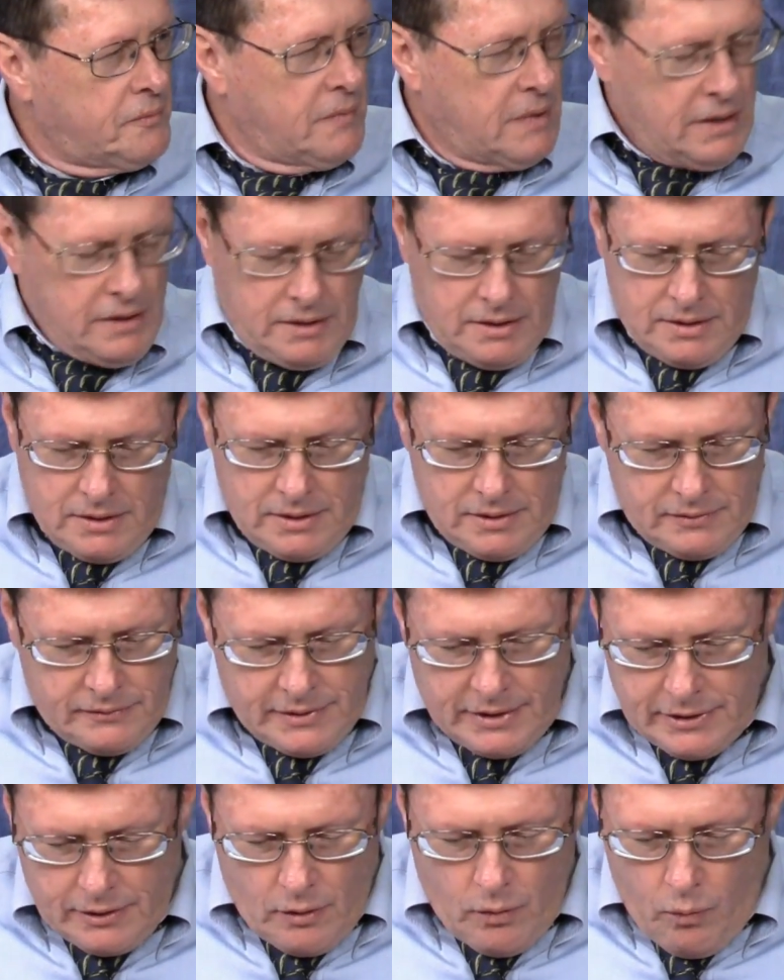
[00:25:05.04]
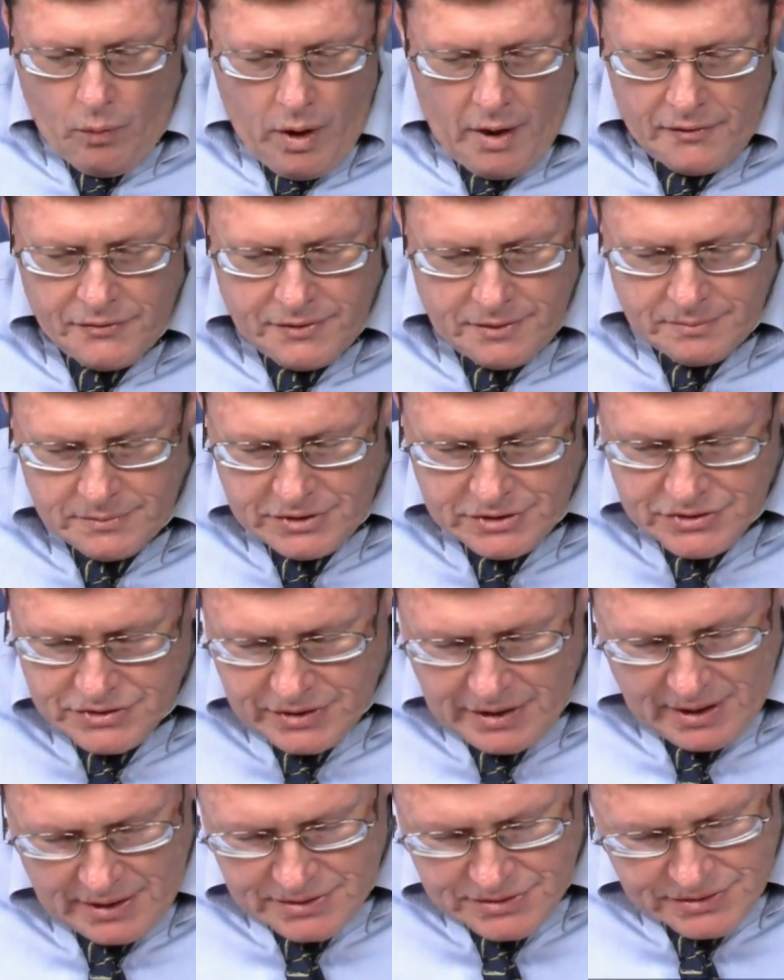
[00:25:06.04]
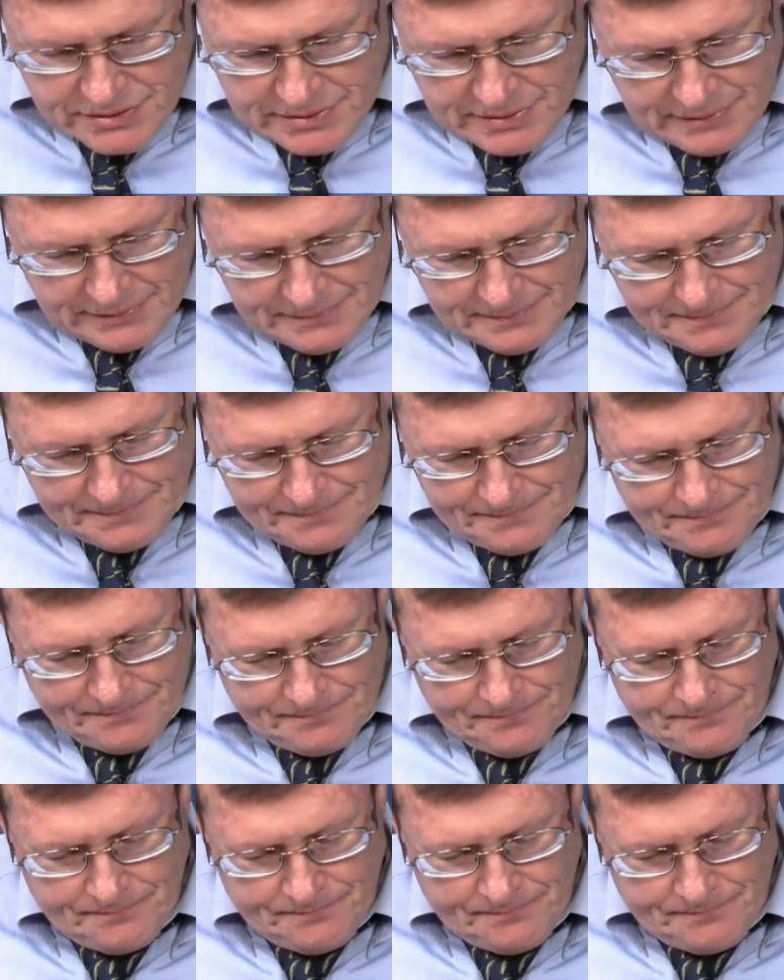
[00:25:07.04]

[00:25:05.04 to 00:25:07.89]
They don't want. They don't them want read. them discussed. What they're doing is